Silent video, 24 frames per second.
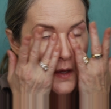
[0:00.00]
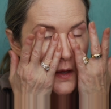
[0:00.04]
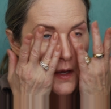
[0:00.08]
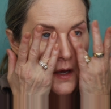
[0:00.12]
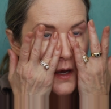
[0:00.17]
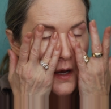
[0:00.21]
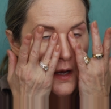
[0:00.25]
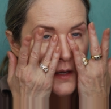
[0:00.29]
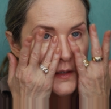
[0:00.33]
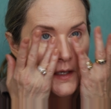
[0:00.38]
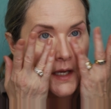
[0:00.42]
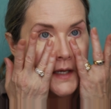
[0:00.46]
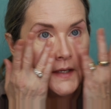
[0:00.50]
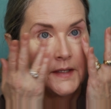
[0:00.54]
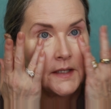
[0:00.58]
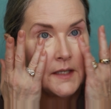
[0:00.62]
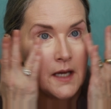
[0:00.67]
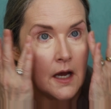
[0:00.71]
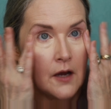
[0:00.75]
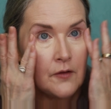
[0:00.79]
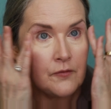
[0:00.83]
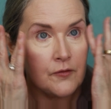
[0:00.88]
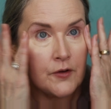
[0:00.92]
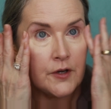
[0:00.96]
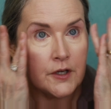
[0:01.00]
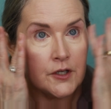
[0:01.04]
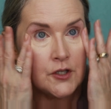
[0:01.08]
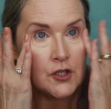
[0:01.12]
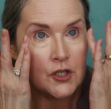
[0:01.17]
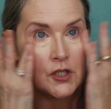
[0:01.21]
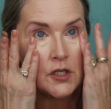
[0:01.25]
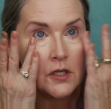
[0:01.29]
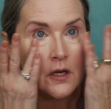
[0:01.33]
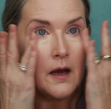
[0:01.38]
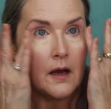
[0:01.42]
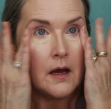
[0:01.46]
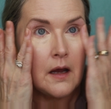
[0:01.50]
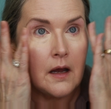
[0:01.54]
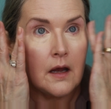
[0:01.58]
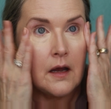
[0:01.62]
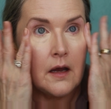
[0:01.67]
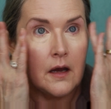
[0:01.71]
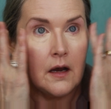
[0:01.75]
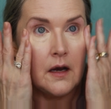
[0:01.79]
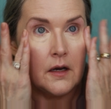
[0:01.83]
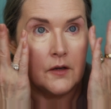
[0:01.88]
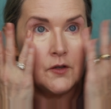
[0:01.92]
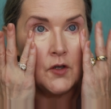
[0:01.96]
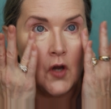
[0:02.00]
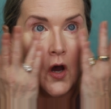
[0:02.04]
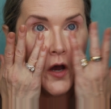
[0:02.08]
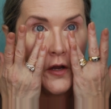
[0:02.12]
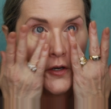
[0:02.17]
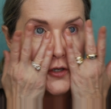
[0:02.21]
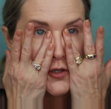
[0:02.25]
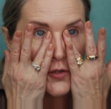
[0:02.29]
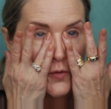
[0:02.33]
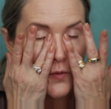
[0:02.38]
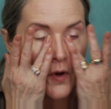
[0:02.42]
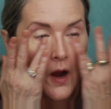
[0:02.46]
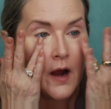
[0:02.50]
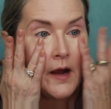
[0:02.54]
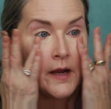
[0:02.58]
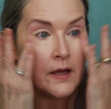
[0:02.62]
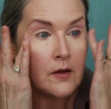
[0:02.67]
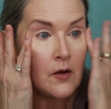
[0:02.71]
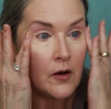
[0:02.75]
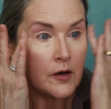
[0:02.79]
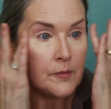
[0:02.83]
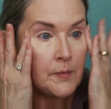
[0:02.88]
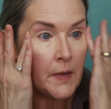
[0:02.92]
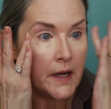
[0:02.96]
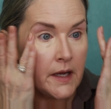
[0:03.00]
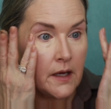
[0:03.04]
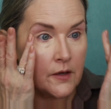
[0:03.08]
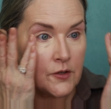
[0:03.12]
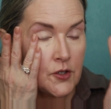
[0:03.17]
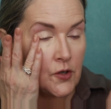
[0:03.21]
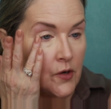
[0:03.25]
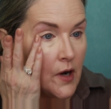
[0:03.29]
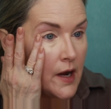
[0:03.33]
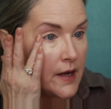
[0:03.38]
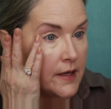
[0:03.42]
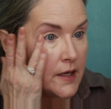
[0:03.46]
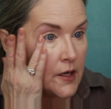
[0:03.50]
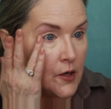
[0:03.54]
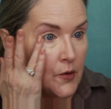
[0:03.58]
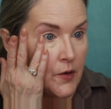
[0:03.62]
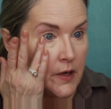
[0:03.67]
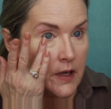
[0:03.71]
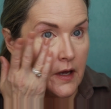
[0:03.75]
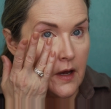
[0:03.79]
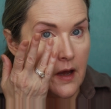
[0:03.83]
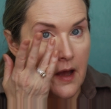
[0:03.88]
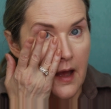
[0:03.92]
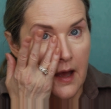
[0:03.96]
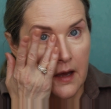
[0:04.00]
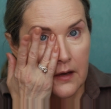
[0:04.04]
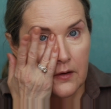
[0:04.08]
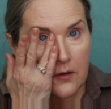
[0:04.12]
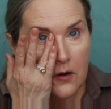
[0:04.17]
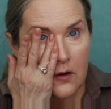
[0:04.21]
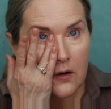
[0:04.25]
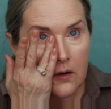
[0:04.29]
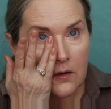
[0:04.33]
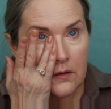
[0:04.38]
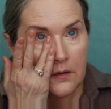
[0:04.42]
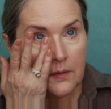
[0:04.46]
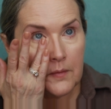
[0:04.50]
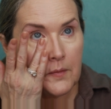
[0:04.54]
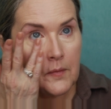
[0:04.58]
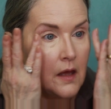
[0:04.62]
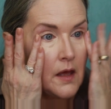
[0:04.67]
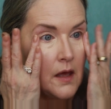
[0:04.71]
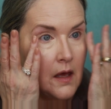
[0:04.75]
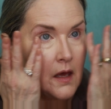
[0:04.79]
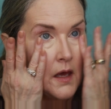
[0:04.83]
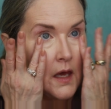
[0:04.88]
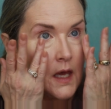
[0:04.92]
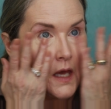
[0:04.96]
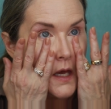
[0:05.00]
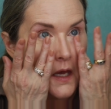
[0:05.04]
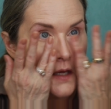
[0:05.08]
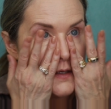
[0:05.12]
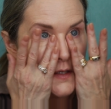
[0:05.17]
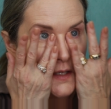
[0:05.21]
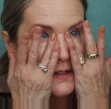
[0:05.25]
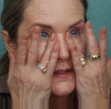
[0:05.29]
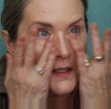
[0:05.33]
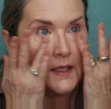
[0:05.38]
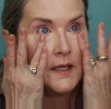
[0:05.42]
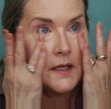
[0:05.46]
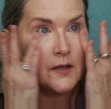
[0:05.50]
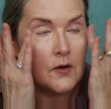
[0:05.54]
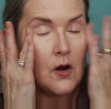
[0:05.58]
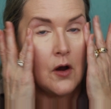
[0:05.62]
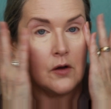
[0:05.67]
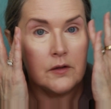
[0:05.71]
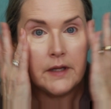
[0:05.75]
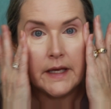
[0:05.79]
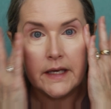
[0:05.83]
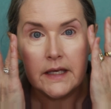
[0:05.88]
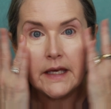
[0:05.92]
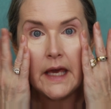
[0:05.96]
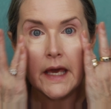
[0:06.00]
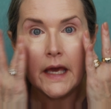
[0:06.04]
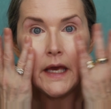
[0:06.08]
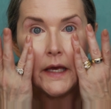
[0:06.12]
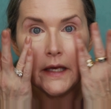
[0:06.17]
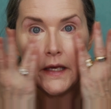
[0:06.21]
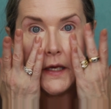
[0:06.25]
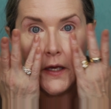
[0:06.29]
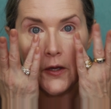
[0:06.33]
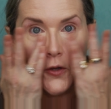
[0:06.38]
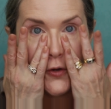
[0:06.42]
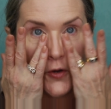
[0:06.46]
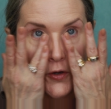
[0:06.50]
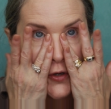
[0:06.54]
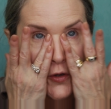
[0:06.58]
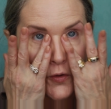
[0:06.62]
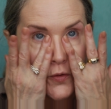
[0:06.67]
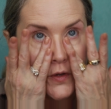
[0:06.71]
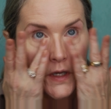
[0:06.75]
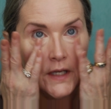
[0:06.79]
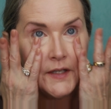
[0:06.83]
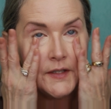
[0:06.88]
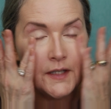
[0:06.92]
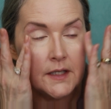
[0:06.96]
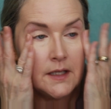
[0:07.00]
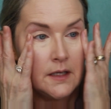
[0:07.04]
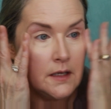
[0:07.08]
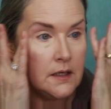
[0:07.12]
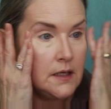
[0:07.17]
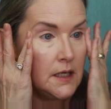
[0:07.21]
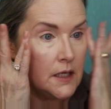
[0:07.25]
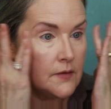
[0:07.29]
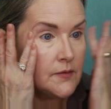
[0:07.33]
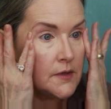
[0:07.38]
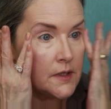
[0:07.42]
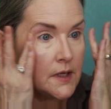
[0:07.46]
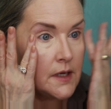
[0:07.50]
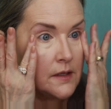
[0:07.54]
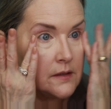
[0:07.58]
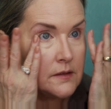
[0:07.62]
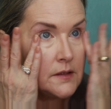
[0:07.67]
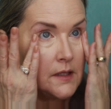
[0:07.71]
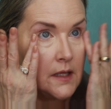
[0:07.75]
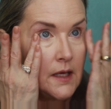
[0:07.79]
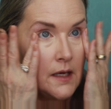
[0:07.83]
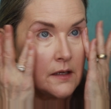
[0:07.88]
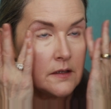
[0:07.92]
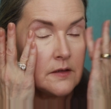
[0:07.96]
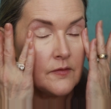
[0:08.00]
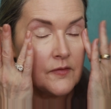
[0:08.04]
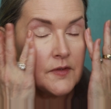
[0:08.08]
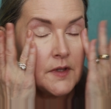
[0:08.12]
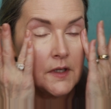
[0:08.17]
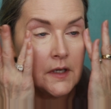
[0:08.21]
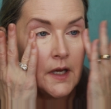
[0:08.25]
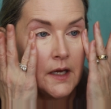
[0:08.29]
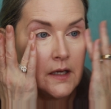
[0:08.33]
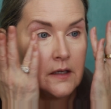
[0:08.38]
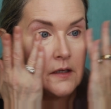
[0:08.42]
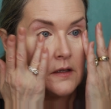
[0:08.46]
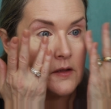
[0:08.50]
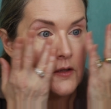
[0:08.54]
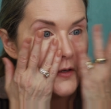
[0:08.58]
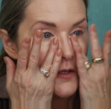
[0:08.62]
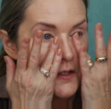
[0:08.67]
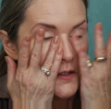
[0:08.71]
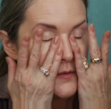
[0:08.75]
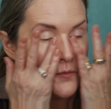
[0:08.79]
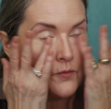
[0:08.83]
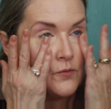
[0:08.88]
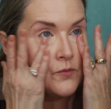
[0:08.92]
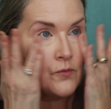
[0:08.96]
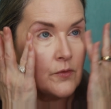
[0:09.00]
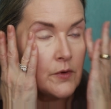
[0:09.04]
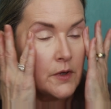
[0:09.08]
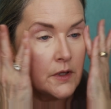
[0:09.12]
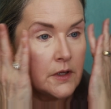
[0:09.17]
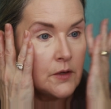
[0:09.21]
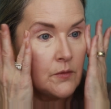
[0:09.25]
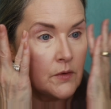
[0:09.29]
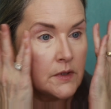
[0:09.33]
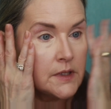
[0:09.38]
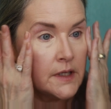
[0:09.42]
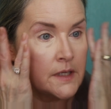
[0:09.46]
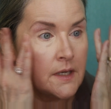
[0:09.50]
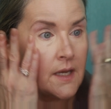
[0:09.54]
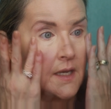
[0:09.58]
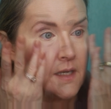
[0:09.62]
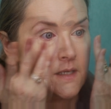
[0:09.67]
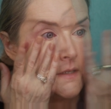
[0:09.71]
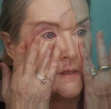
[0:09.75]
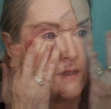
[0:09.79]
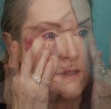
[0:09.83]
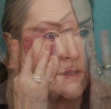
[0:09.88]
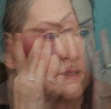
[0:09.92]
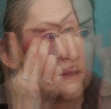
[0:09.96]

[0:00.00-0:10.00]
Nice coverage, not drying on my under eye area at all, and doesn't get all like cakey or creasy even at the end of the night. It looks really, really nice.